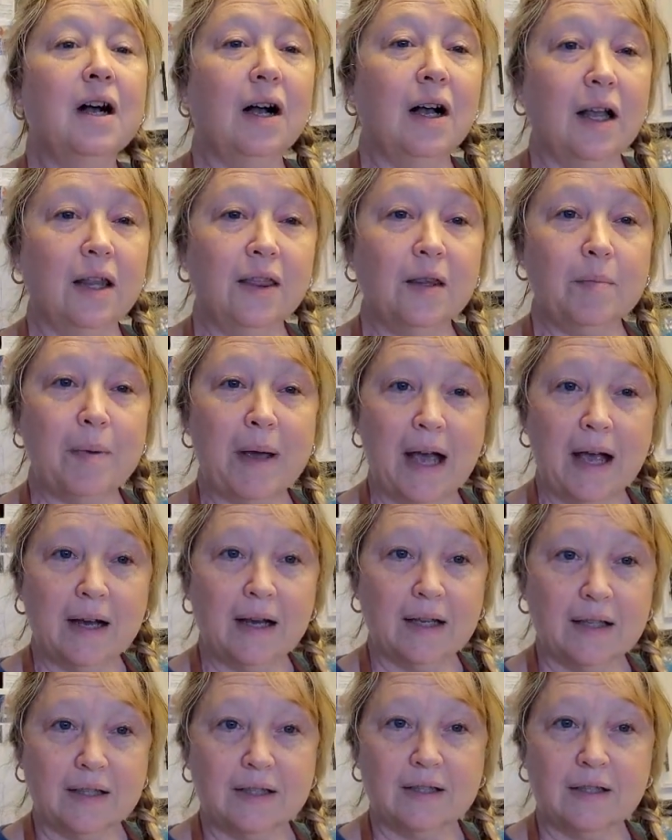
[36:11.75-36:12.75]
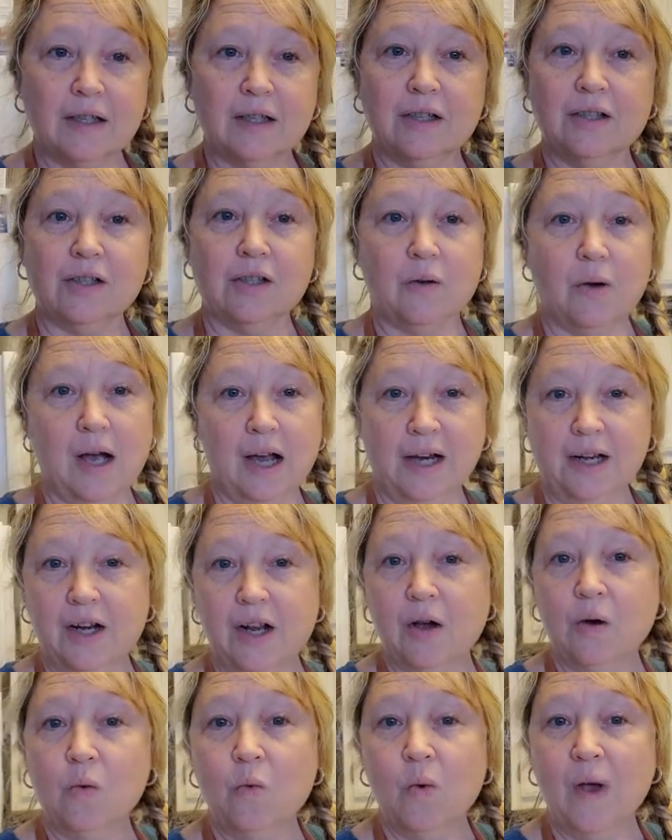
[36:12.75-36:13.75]
on the packets so I
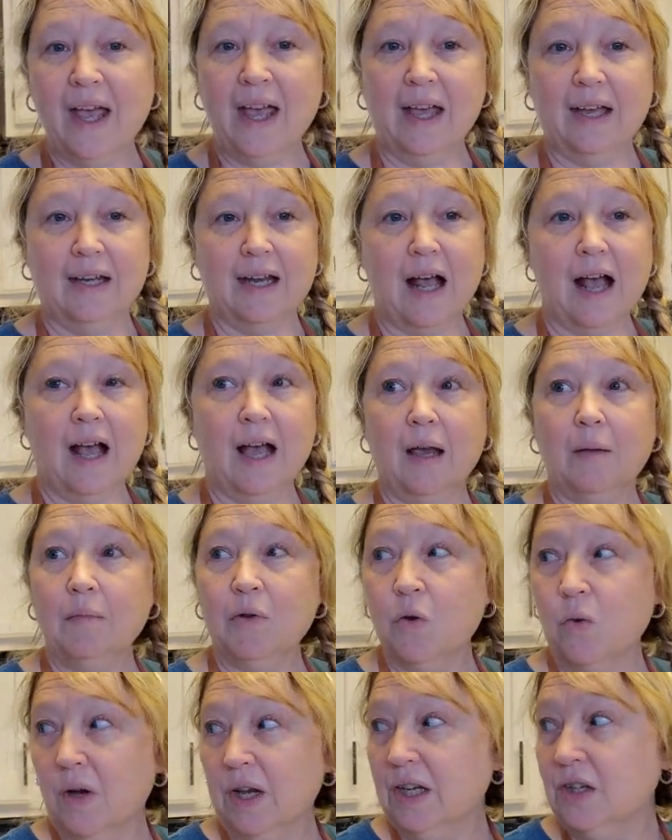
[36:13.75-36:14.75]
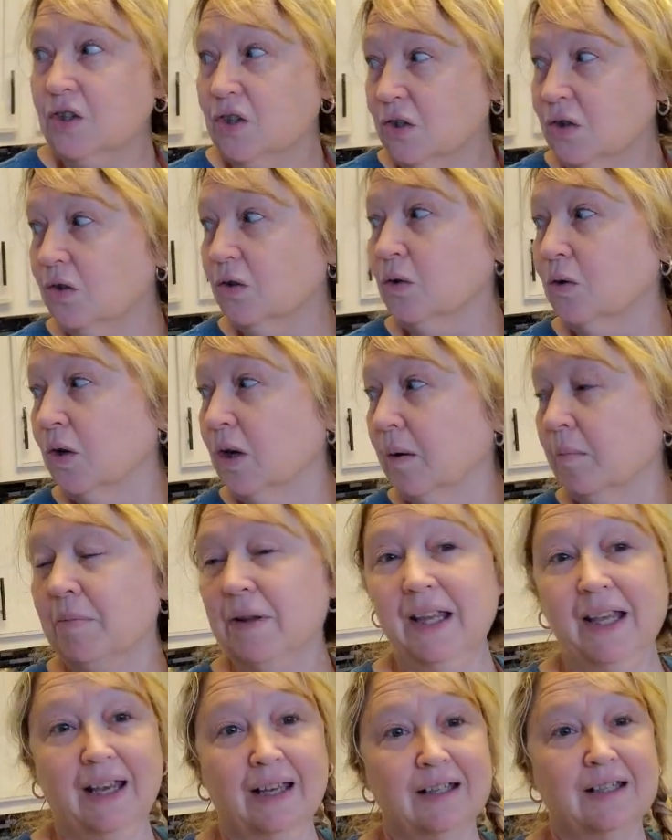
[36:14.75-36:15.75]
know when I'm going to
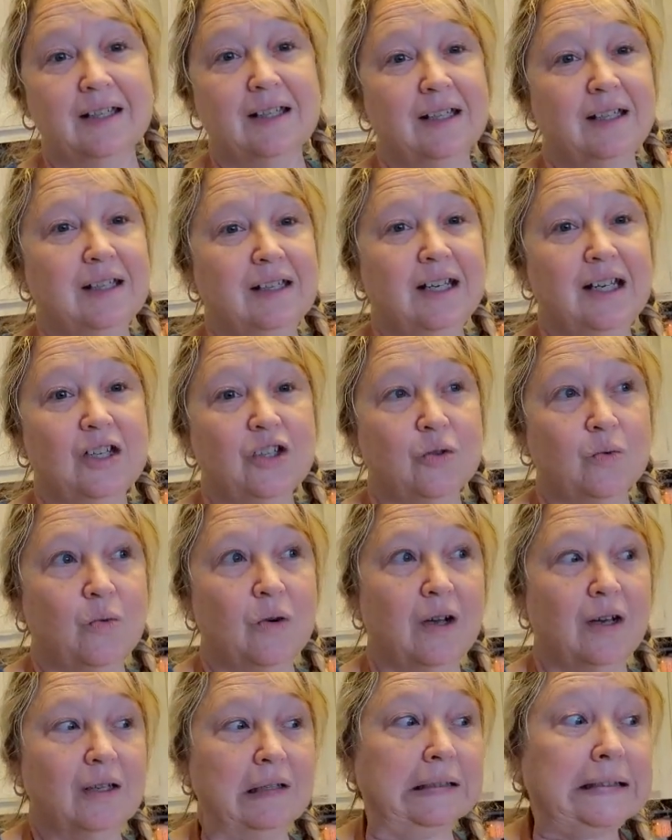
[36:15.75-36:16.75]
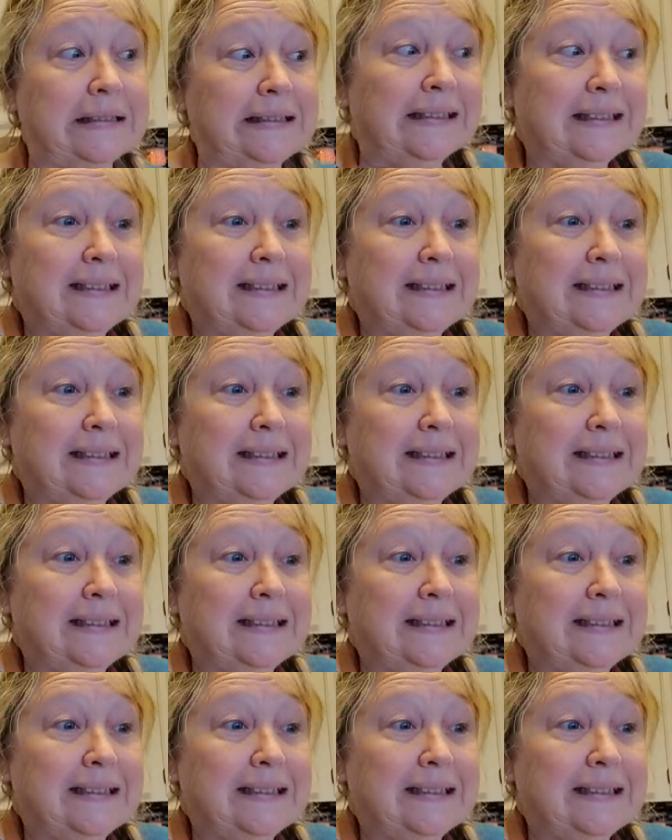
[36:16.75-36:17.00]
plant each one.